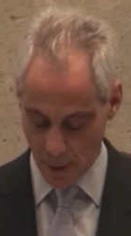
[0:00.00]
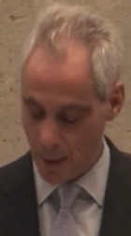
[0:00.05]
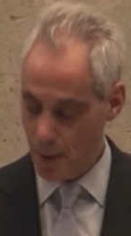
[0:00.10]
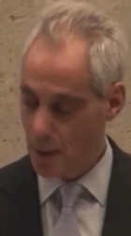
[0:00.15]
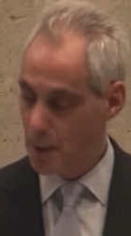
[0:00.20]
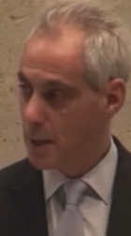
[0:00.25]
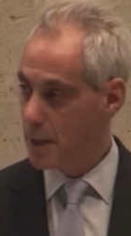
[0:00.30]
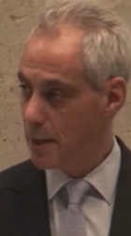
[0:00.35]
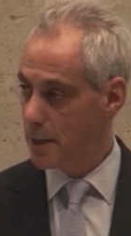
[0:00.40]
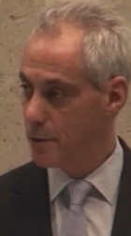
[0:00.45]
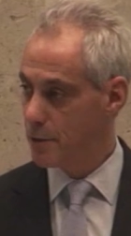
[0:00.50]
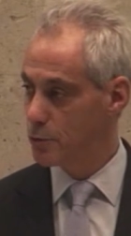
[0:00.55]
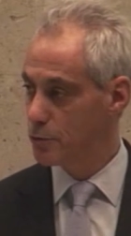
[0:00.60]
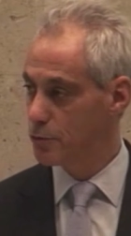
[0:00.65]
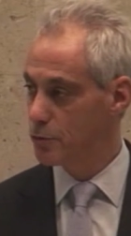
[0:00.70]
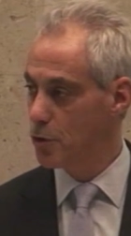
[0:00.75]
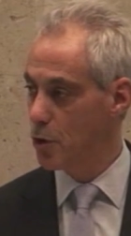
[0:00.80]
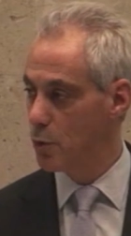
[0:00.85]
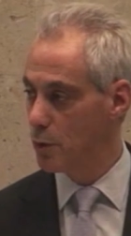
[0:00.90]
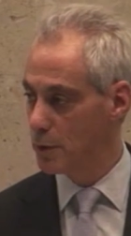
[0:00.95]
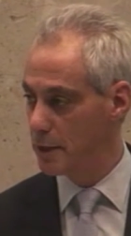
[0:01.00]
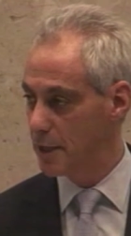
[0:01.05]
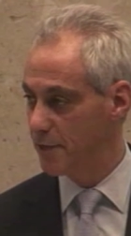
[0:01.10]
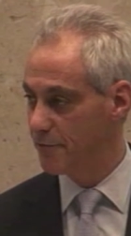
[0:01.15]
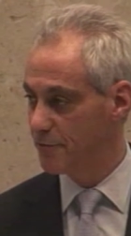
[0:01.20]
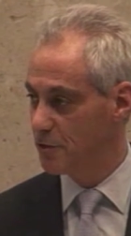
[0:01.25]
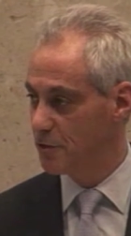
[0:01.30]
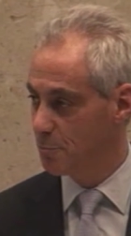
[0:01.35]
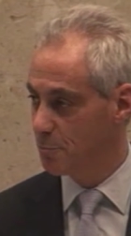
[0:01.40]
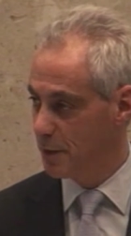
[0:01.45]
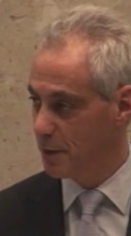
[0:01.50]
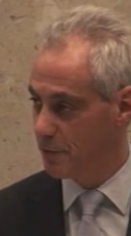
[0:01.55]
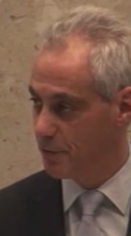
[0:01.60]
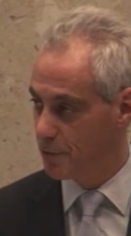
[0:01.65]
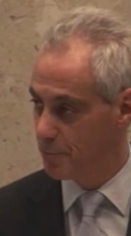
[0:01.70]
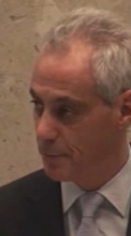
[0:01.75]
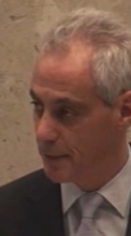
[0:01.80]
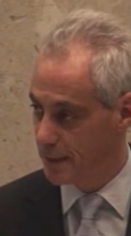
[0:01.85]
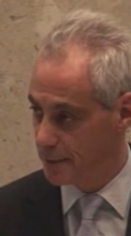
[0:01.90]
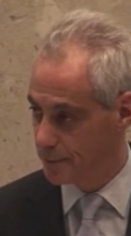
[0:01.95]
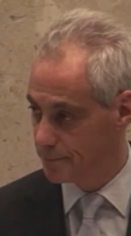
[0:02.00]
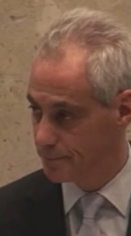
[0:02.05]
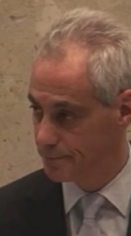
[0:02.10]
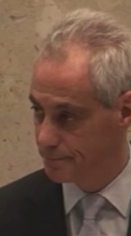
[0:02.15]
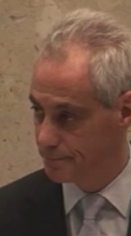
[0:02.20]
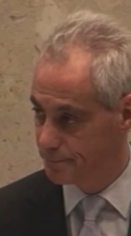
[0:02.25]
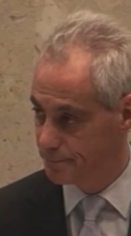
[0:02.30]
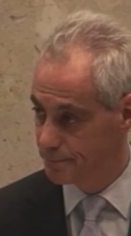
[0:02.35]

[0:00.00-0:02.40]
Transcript: and there was no one left to speak for me.